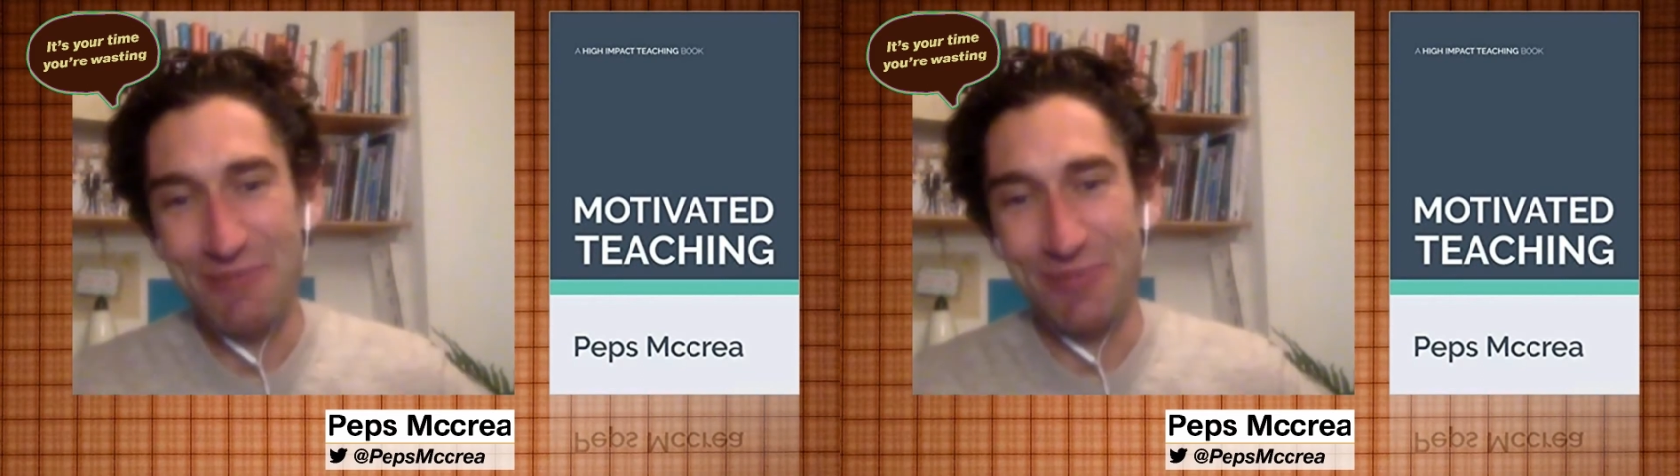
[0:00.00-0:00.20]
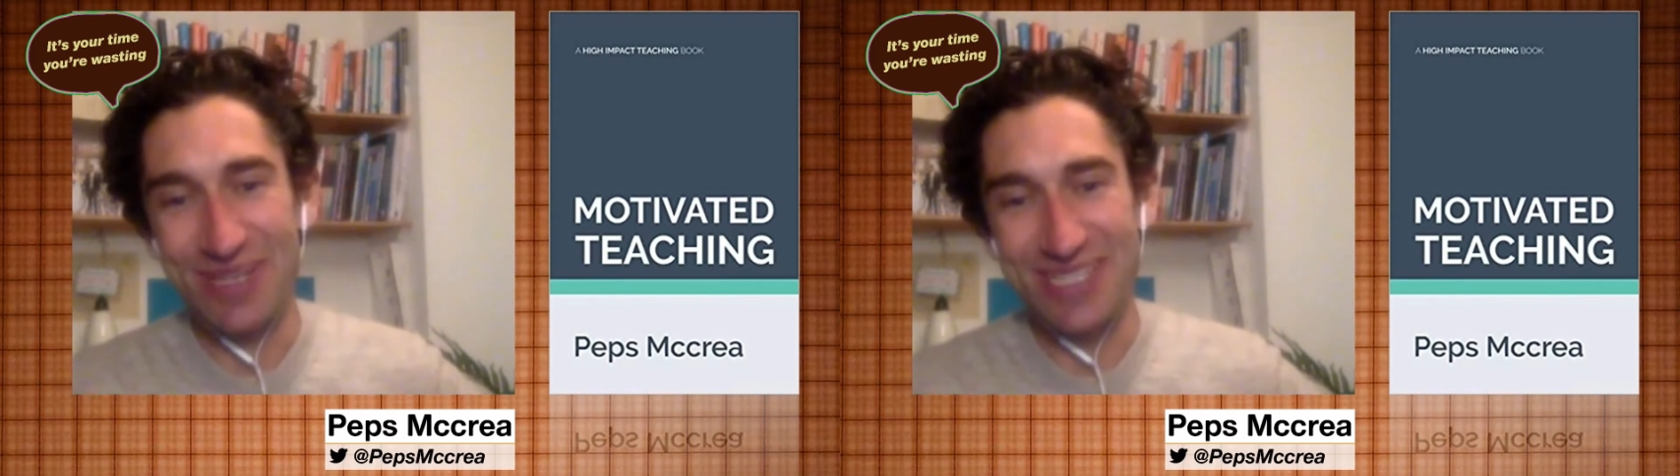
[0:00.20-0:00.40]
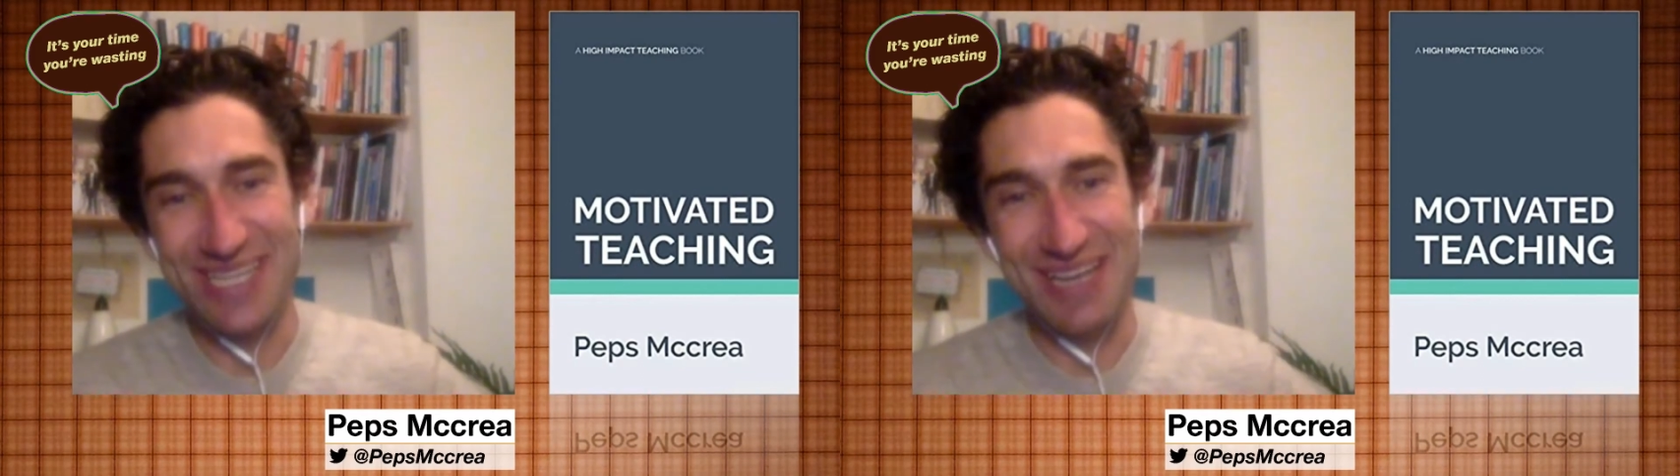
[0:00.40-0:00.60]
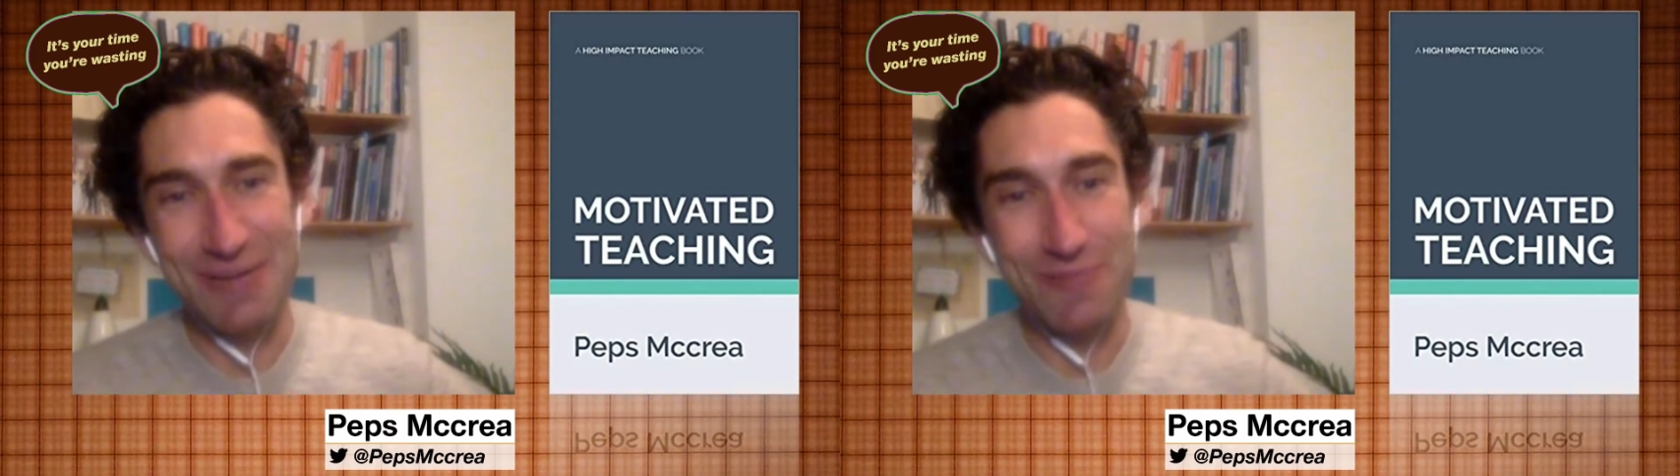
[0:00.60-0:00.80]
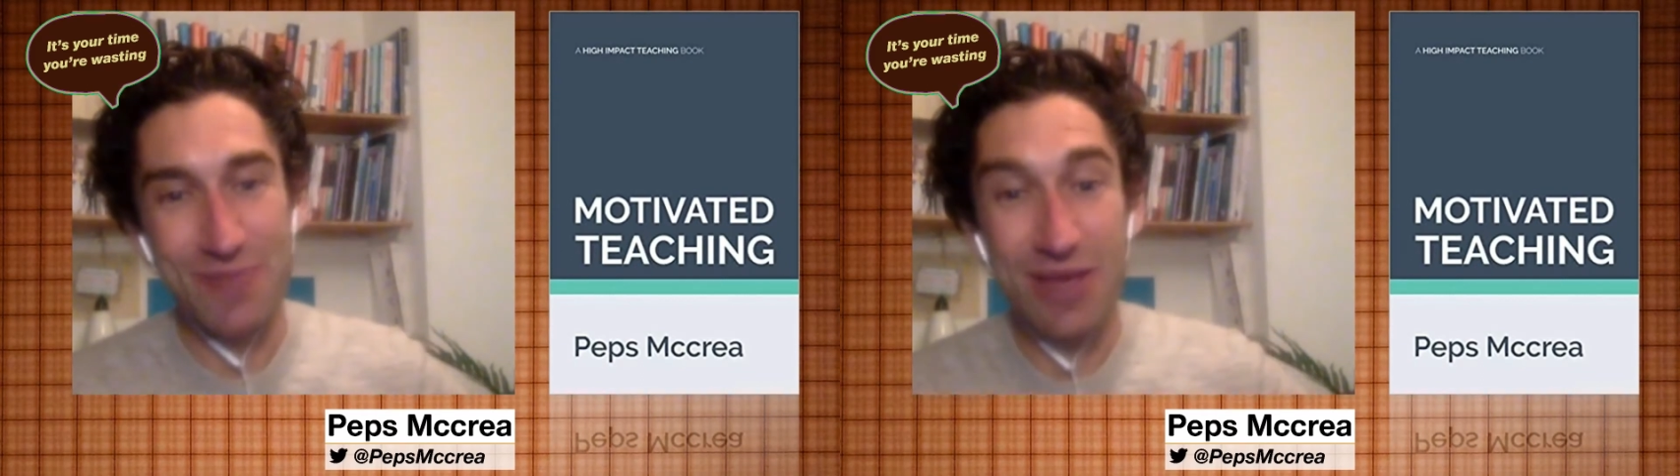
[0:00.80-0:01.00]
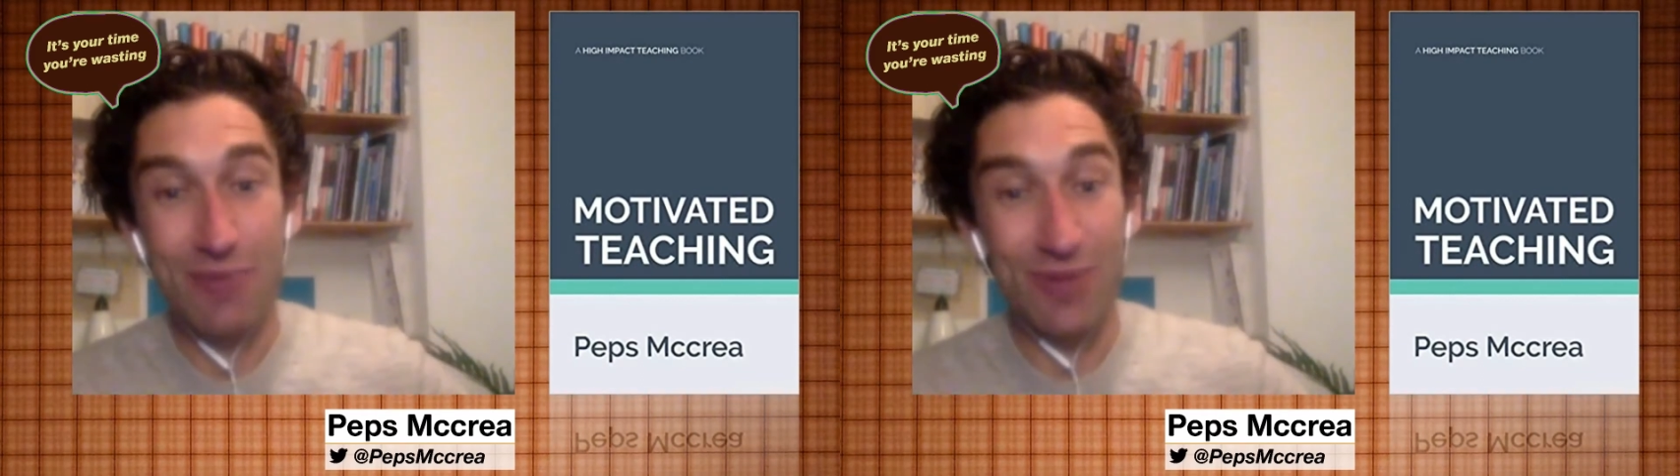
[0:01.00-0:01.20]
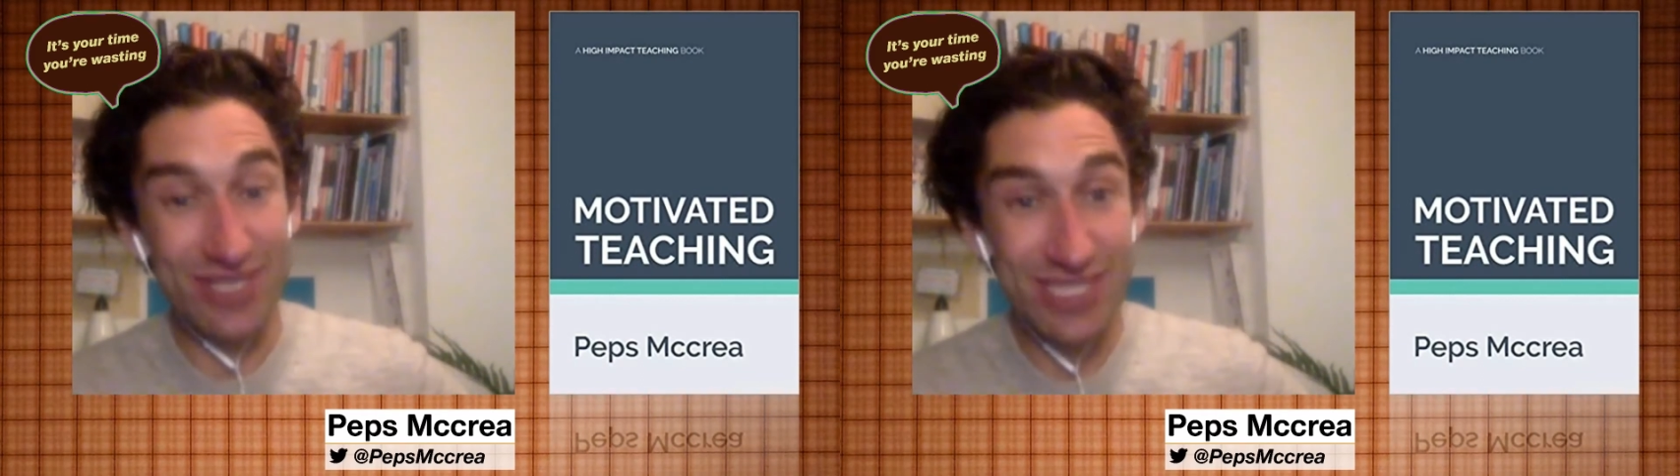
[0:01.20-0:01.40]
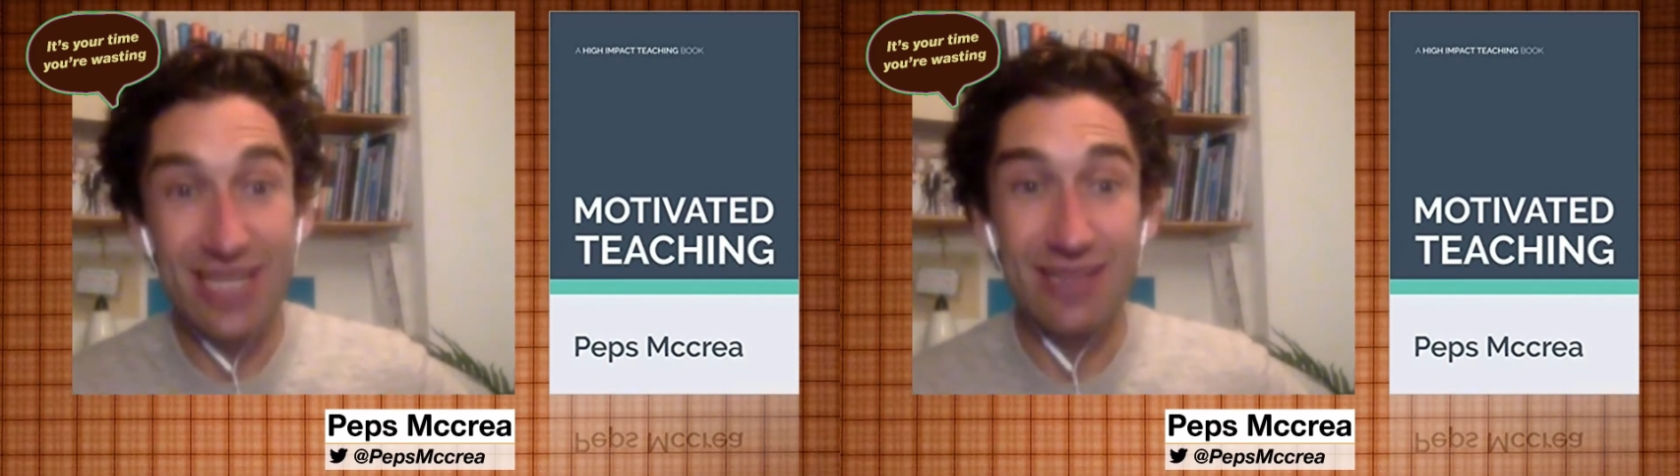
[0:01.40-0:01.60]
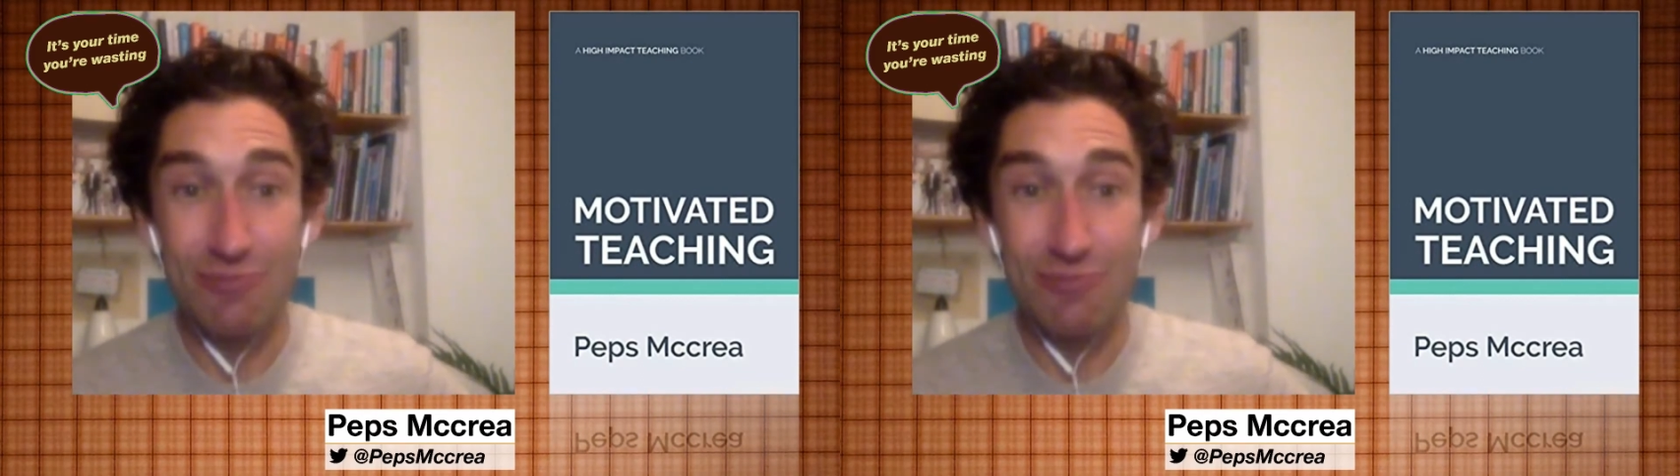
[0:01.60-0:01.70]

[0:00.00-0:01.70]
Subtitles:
but still